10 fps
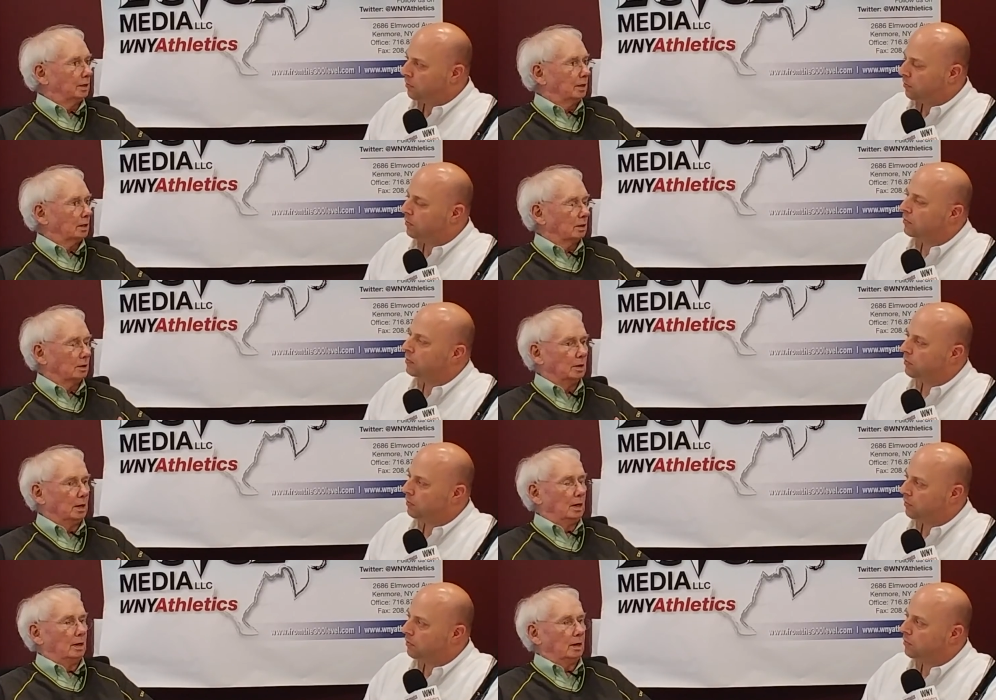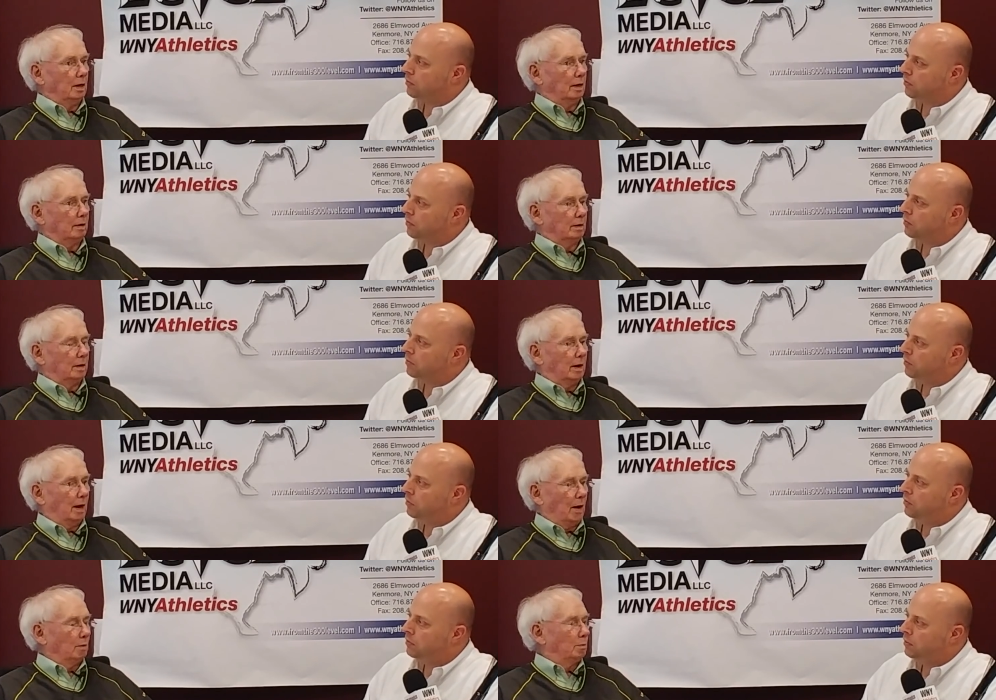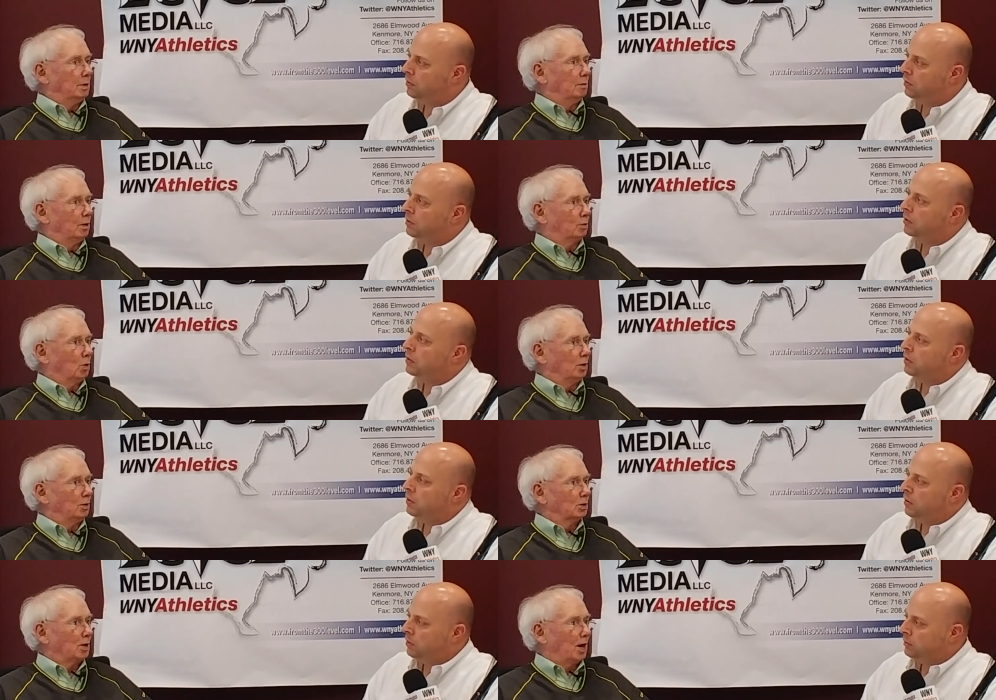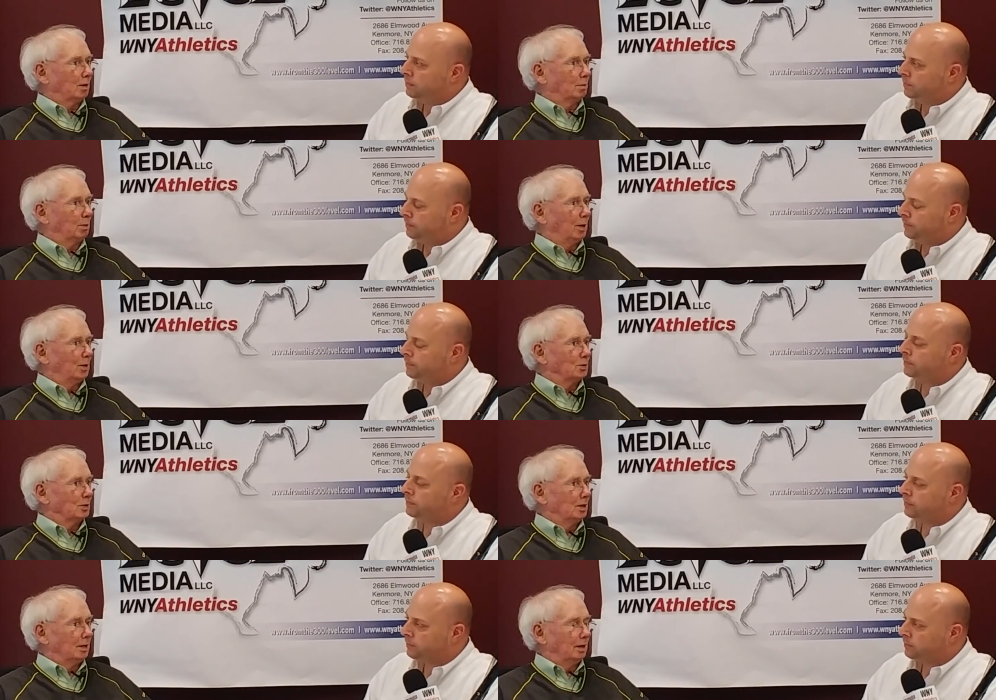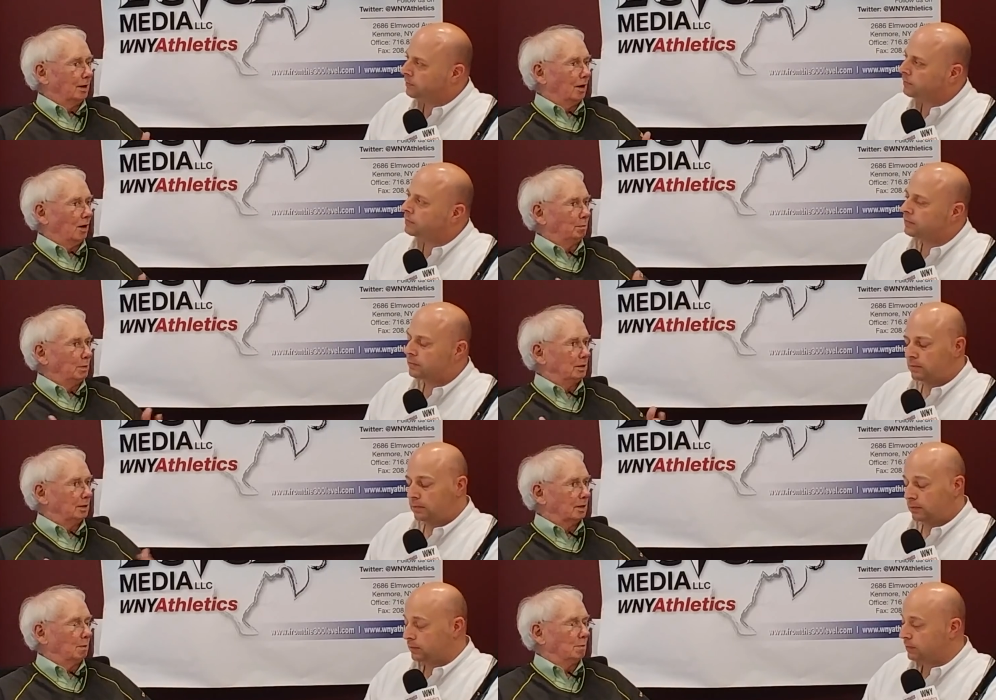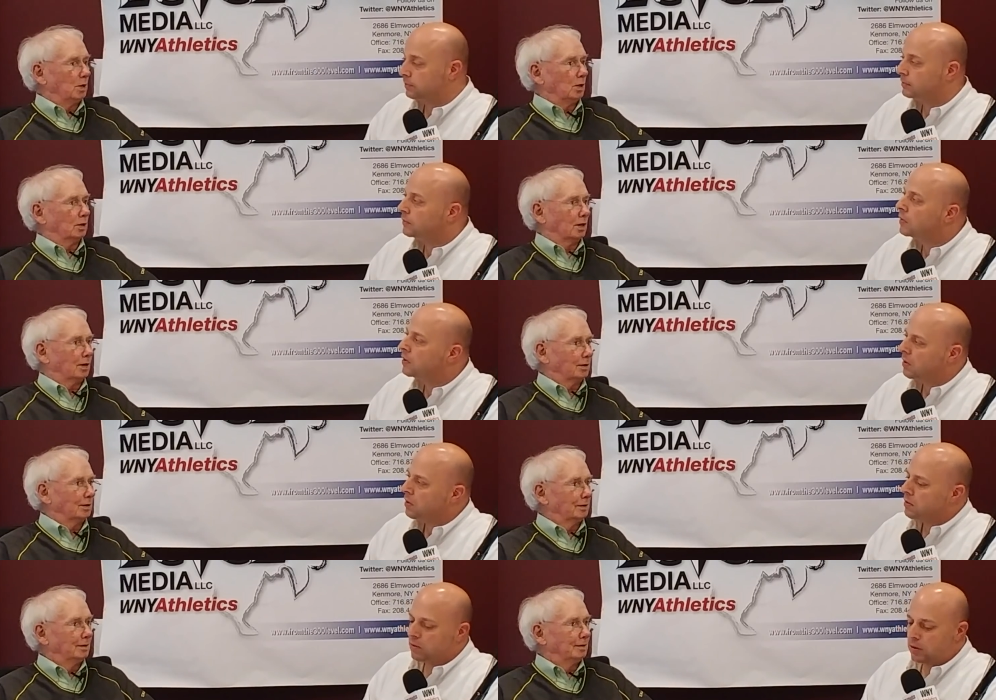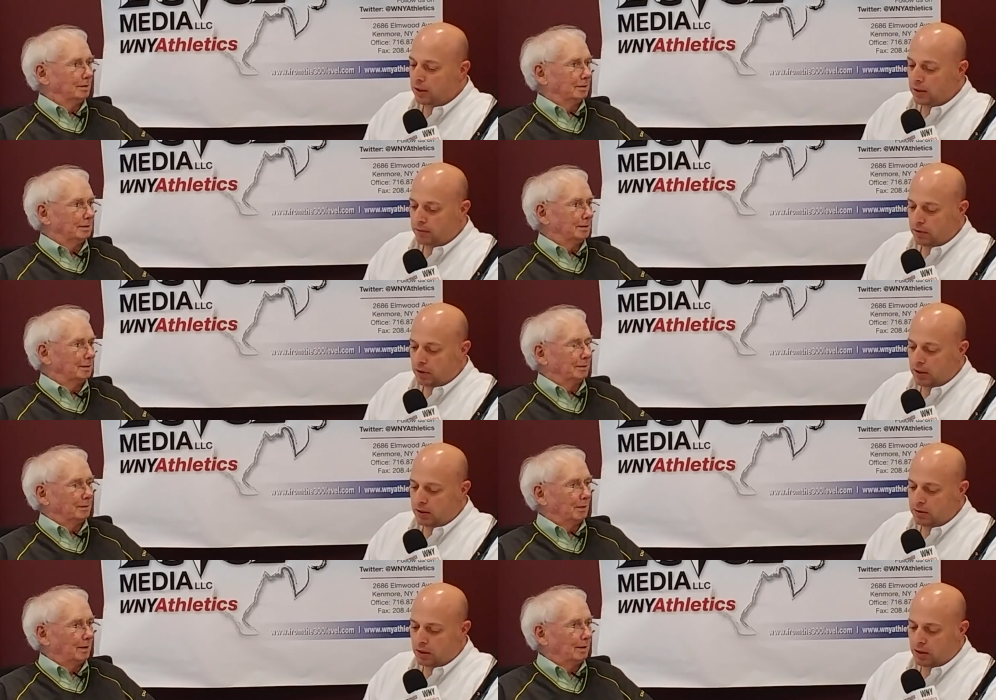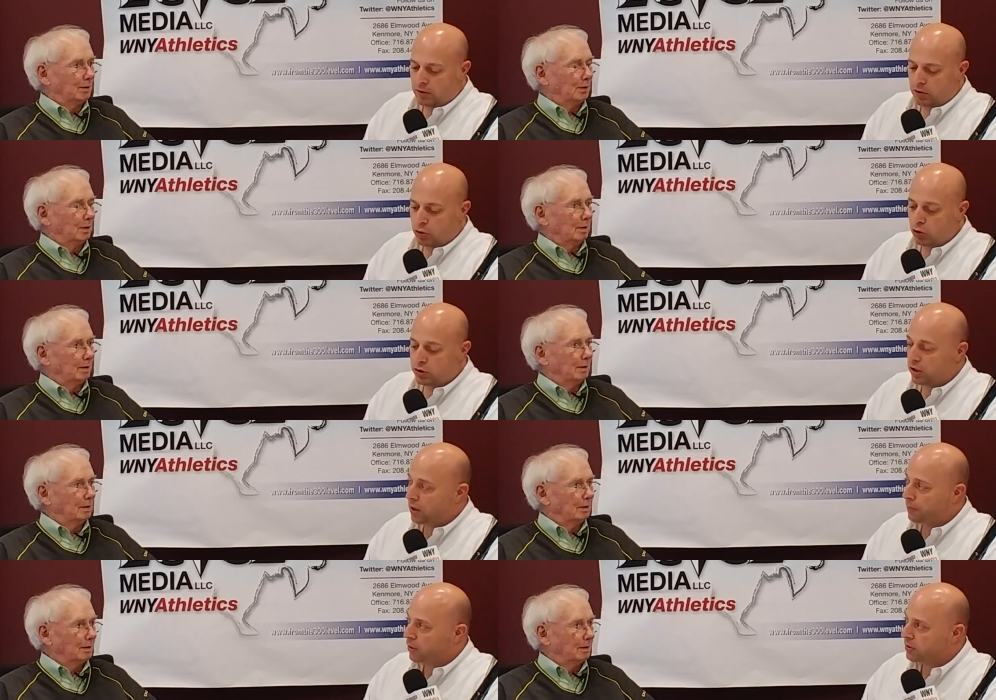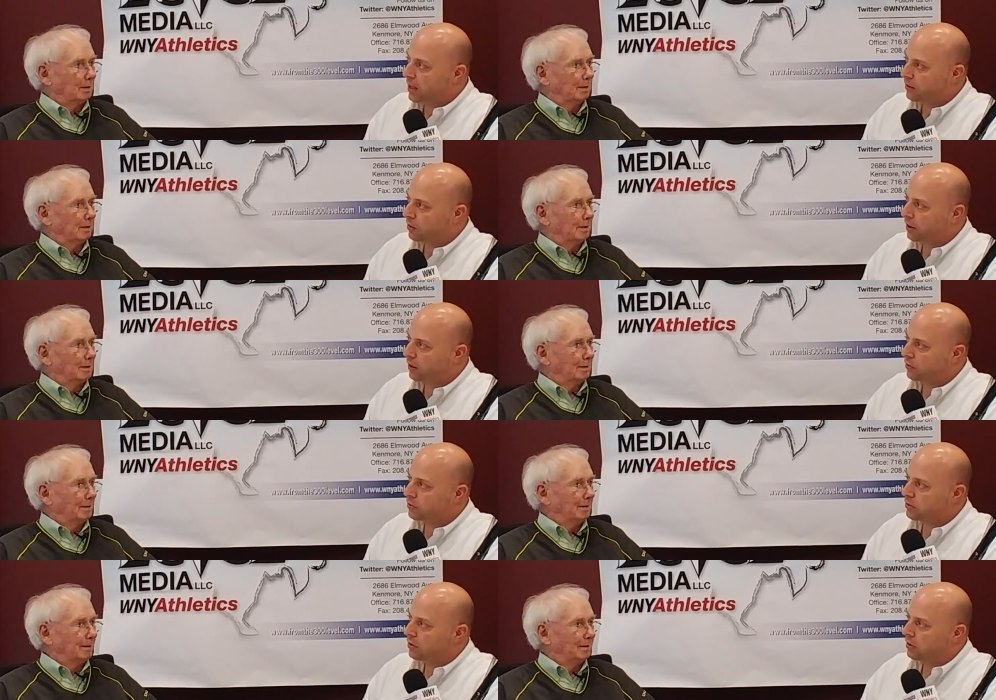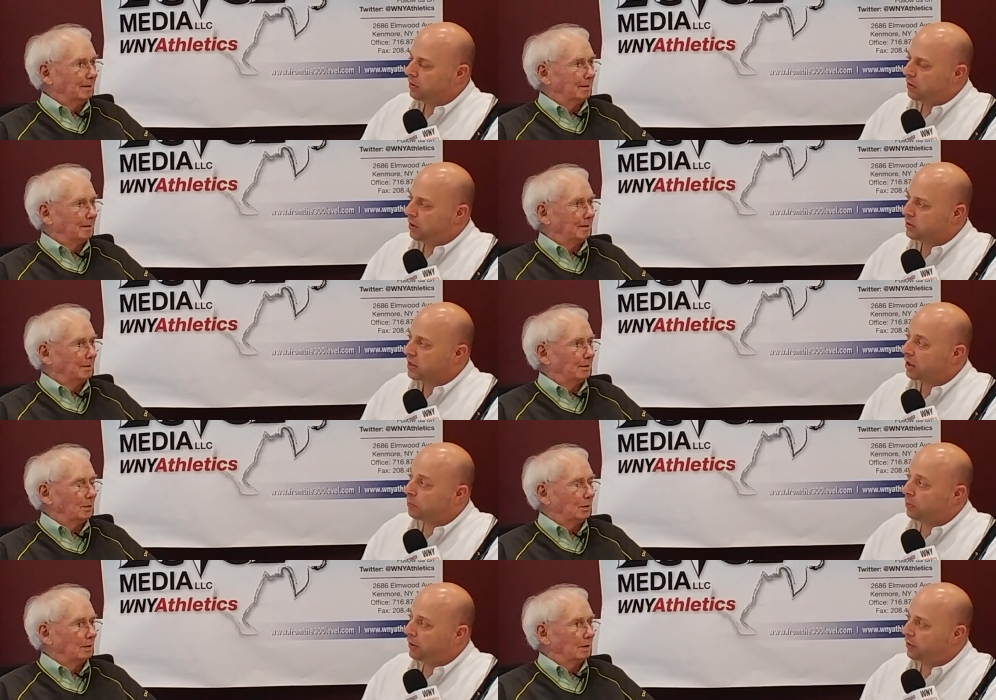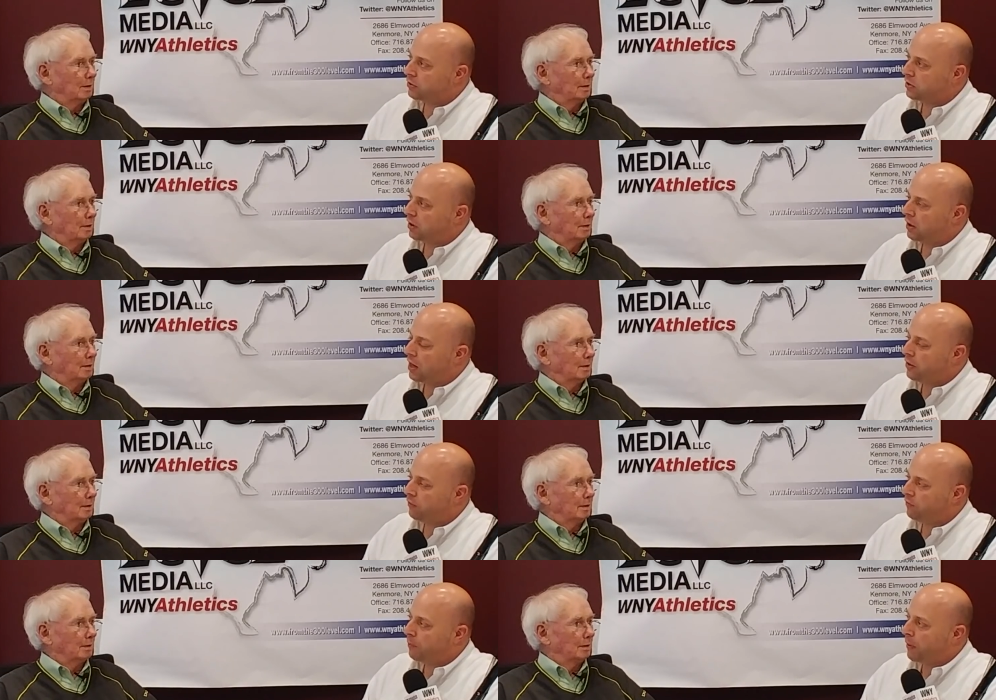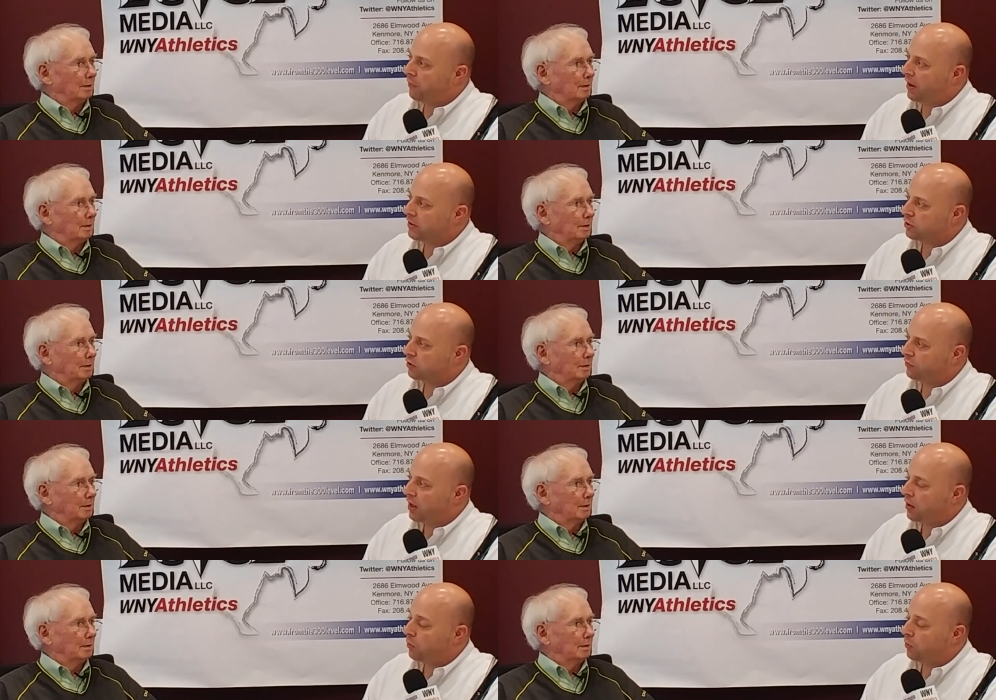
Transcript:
Speaker 1: a kicker. And I would be recruiting the soccer players in a heartbeat to come and be a kicker.
Speaker 2: Yeah, and uh, you do see a number of soccer kickers, soccer players uh, on their football rosters for that